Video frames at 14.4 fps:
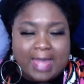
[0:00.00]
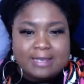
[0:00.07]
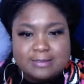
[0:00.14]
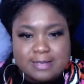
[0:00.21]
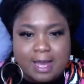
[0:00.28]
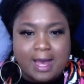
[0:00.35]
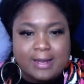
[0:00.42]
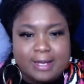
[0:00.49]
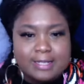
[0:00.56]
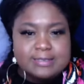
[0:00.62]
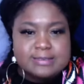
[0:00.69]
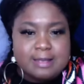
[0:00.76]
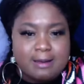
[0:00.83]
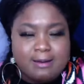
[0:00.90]
and not
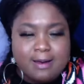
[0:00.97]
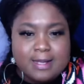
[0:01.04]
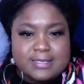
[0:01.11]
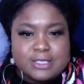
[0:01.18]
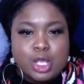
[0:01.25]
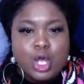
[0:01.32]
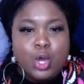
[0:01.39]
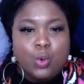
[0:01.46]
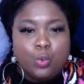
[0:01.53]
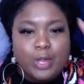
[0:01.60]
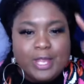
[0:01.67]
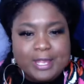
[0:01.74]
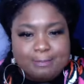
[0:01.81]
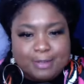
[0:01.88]
unto us.
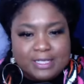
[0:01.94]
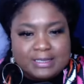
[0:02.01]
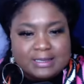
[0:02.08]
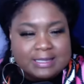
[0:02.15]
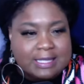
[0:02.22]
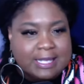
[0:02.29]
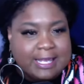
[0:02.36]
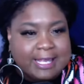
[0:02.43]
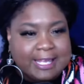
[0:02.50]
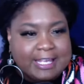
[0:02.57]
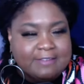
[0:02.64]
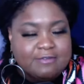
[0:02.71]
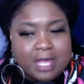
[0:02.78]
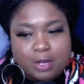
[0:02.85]
We
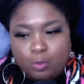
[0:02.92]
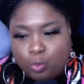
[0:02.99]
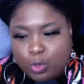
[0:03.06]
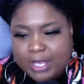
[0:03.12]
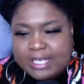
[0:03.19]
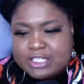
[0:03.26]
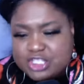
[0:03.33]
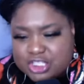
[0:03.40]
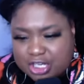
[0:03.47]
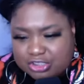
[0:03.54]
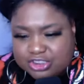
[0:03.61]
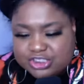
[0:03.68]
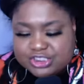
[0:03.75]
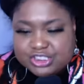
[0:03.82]
believe that we
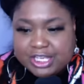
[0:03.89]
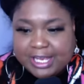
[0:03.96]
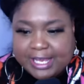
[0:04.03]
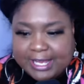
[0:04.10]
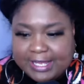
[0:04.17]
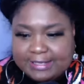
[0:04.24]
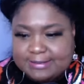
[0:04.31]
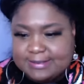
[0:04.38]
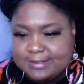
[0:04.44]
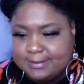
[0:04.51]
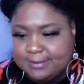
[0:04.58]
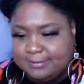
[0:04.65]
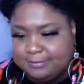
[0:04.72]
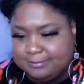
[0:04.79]
shall see
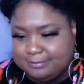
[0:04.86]
it.